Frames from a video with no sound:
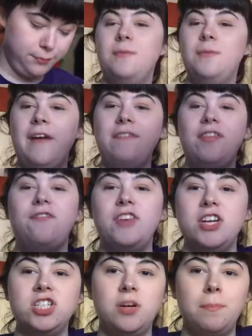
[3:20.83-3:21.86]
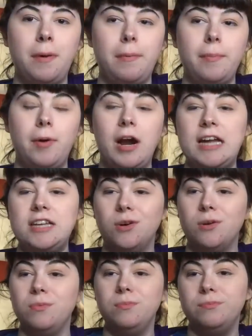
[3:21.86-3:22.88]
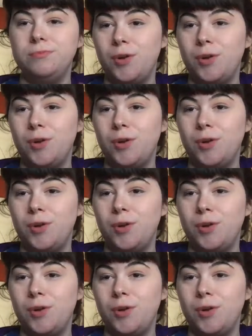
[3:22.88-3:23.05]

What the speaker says: Then we have the Fish Bubble Bar. I don't